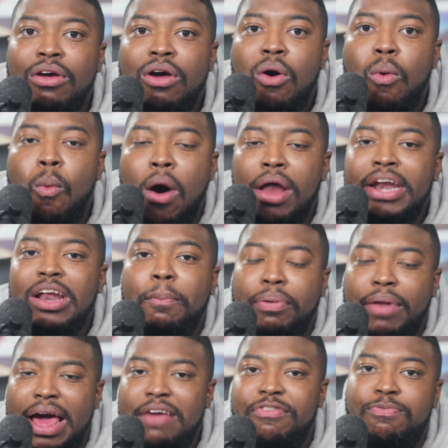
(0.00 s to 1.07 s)
wanting to
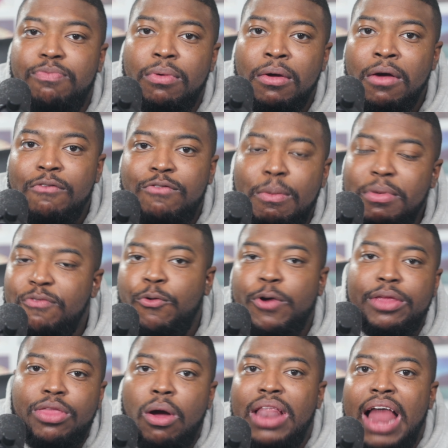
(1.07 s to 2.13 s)
play f- from the free
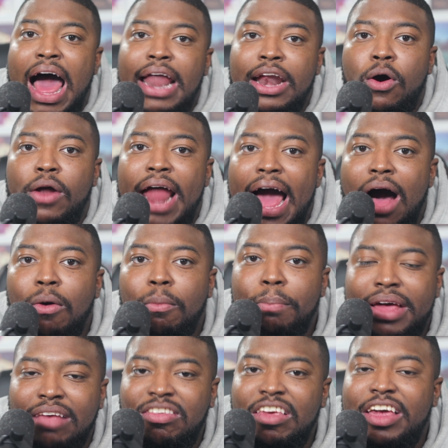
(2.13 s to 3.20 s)
throw line and on out
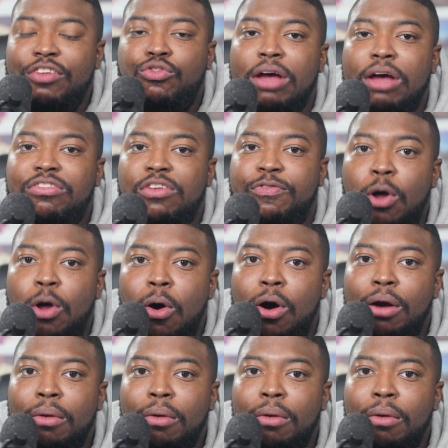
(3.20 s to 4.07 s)
because he can stretch the floor.